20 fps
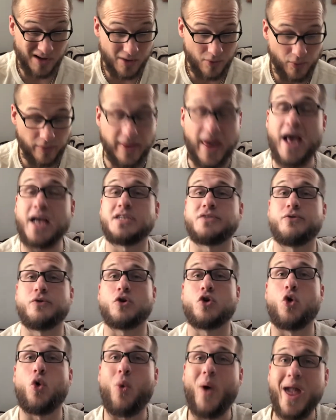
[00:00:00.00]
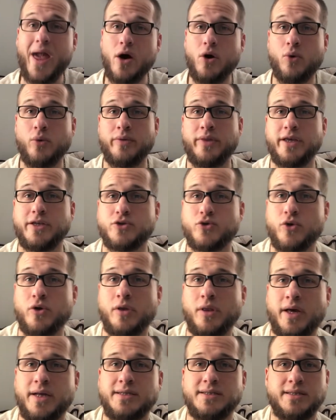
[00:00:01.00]
when they asked for quail, when the
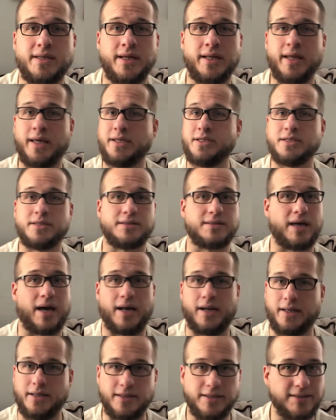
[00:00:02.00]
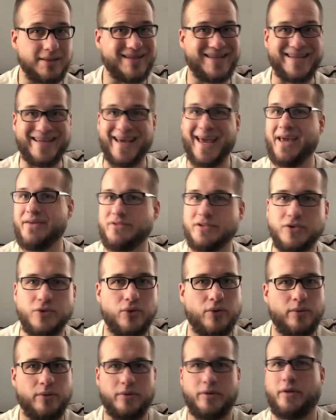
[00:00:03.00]
Israelites did, he just kind of just gave it to
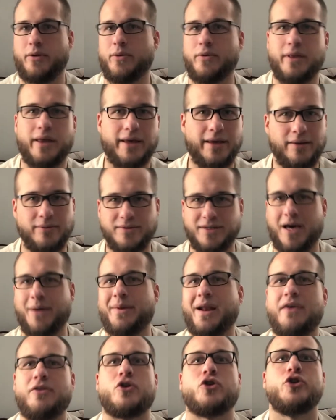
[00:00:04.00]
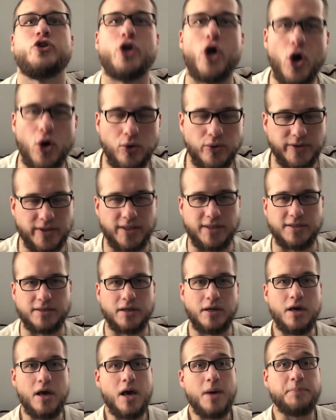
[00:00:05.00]
them, where they were like, it was coming out of their noses.
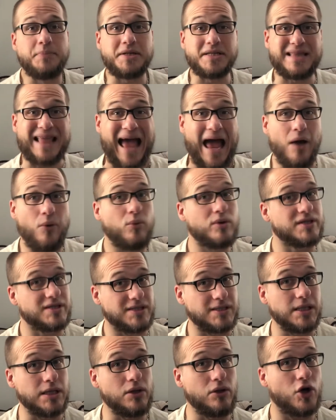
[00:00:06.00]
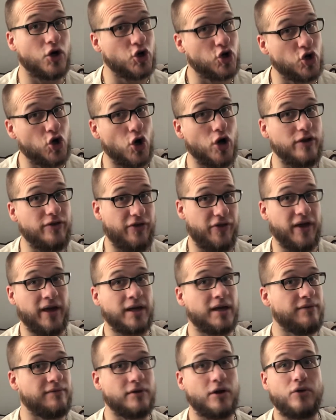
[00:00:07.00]
But that was still a good thing,
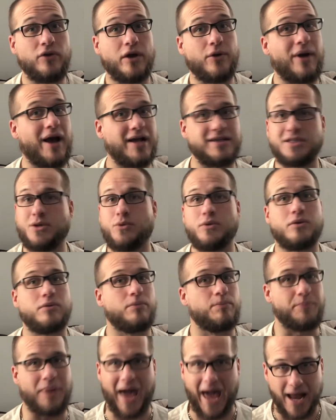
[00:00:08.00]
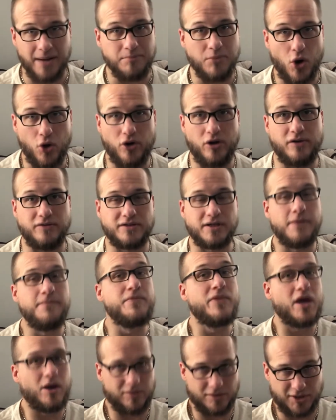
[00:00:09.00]
even though they were asking with bad motives.
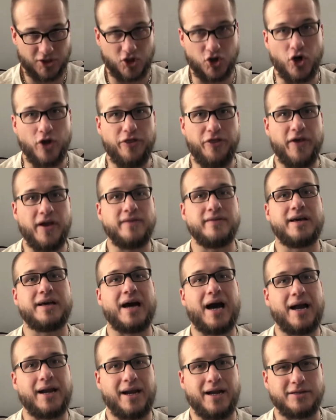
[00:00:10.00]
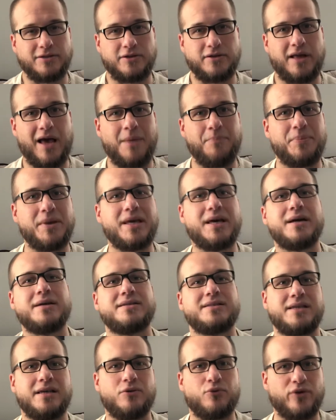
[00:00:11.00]
It was a good thing that God answered that
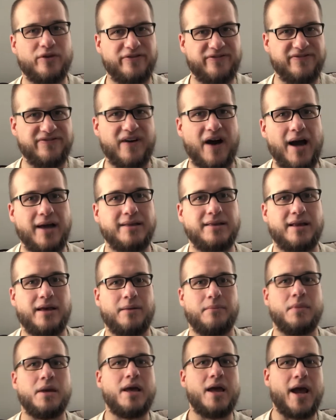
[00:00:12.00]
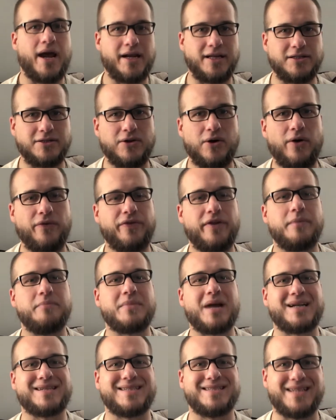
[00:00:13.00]
because it refined them and it taught them
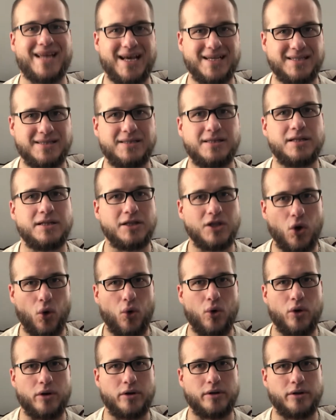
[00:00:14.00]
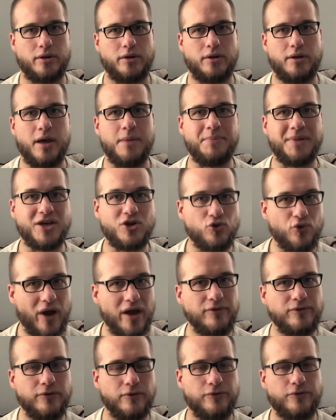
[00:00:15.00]
not to test the Lord and be
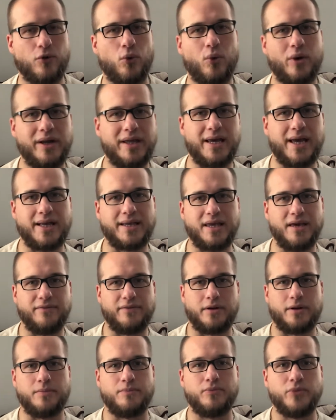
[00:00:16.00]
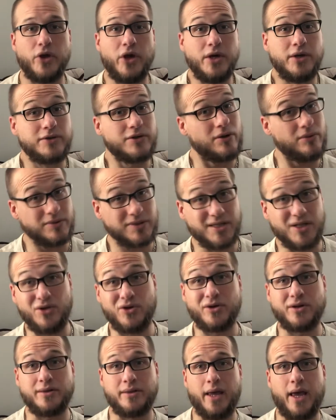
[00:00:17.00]
grateful for what he had given them. So it was still a
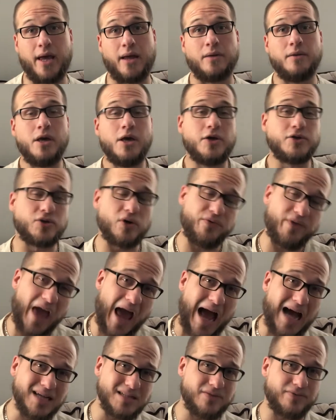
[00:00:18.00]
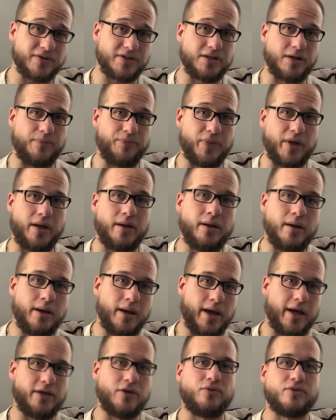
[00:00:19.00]
good thing. So if you ask for something
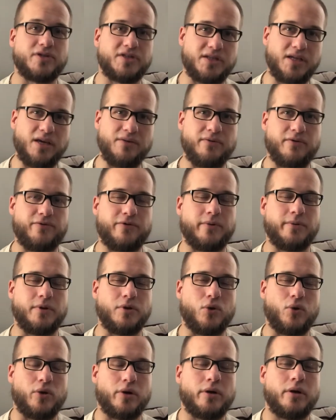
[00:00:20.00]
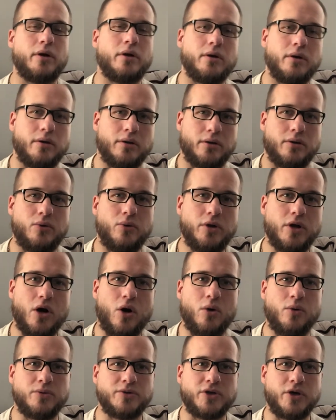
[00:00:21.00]
and you receive it from the Lord, we
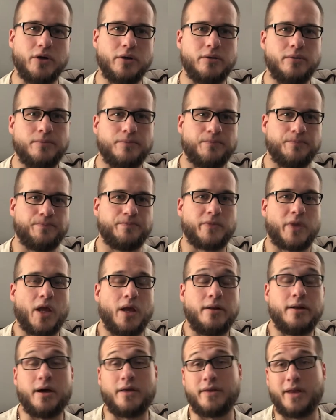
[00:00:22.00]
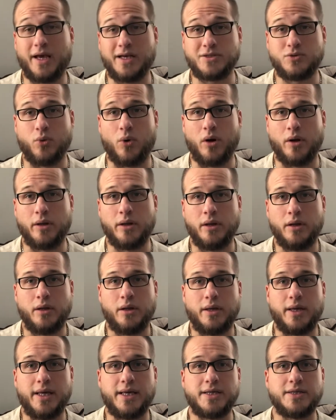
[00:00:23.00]
know it was good. Now the next one
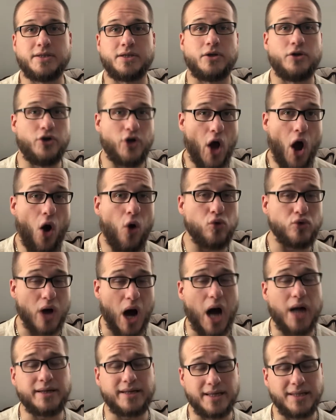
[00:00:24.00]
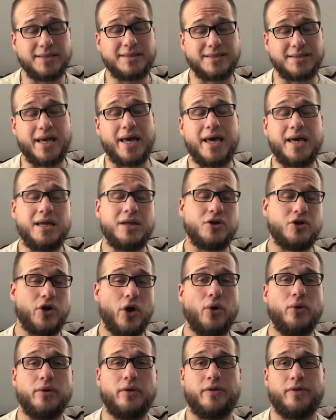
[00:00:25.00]
is no. God can say
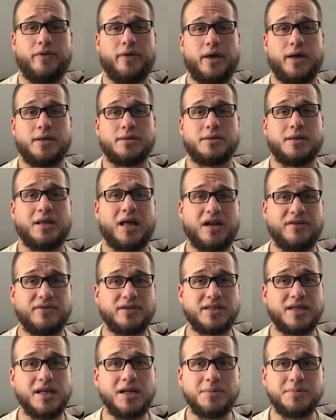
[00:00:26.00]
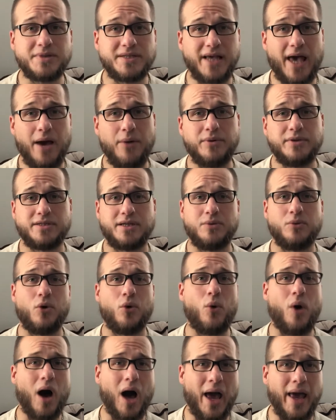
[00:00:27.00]
no to things. A lot of us get upset. We say, well,
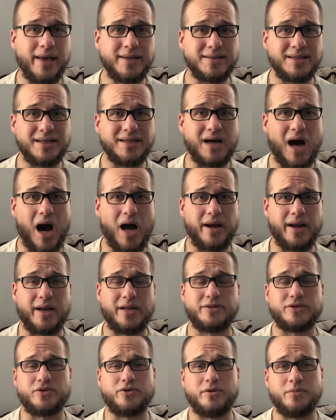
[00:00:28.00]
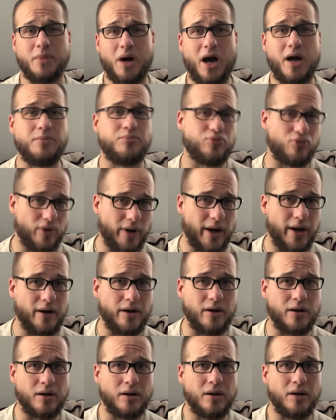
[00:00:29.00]
why isn't God answering my
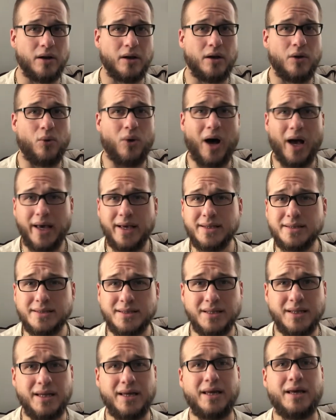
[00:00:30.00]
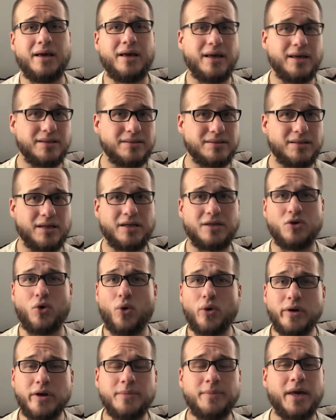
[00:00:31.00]
prayer? Why isn't he's
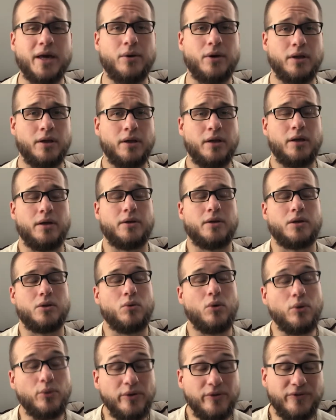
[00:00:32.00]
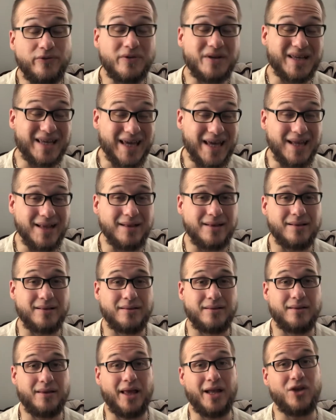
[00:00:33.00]
ignoring me? Well, we forget
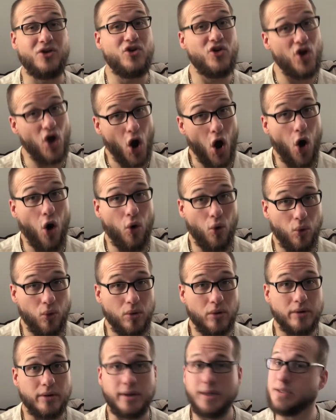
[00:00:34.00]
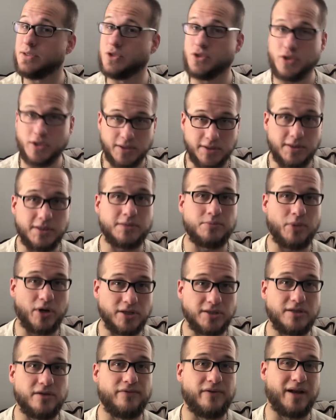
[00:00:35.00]
that no is just as
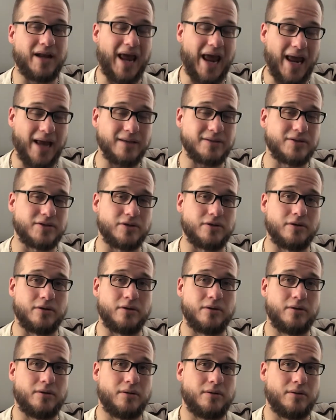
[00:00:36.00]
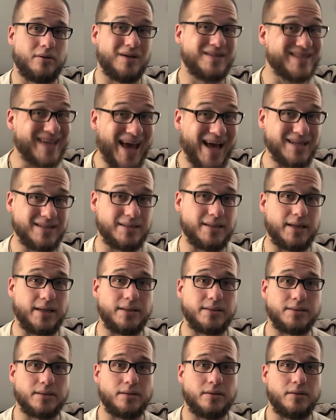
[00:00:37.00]
much of an answer as yes
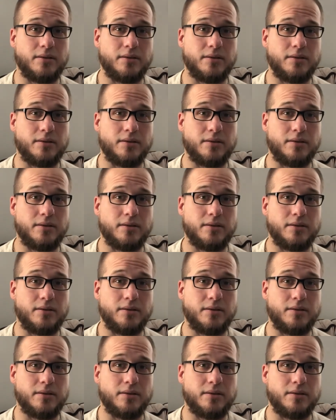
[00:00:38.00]
is.